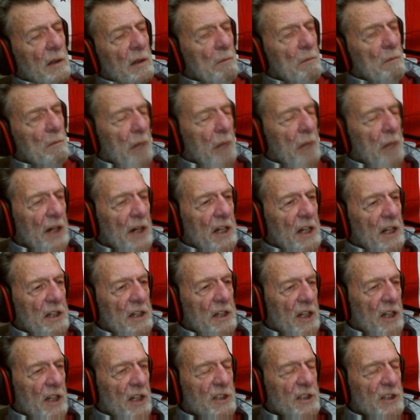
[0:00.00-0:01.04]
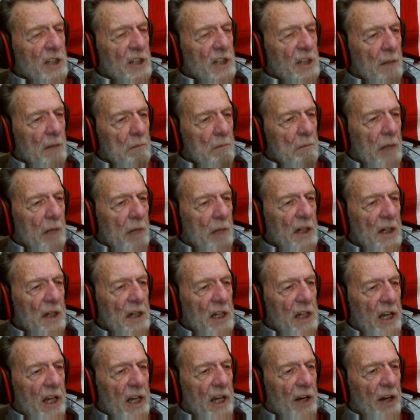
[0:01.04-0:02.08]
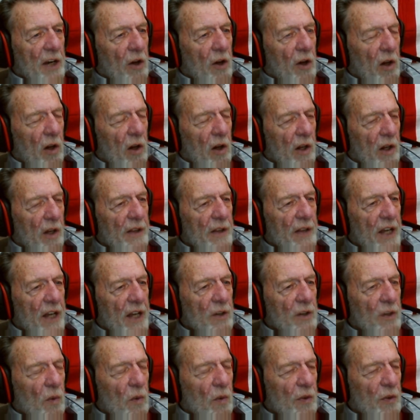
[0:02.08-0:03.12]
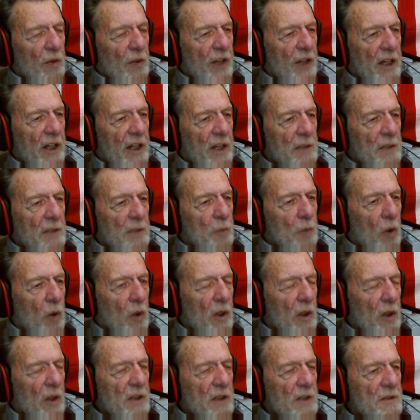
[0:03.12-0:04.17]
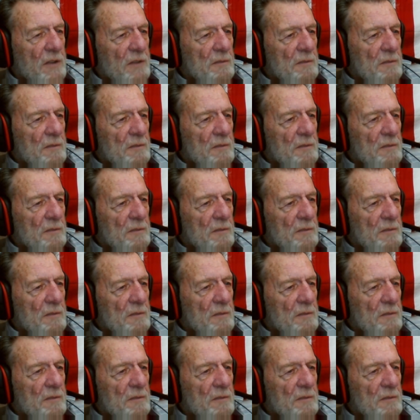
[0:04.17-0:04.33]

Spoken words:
Bundy dust up, Bundy et al., and that whole thing in Portland.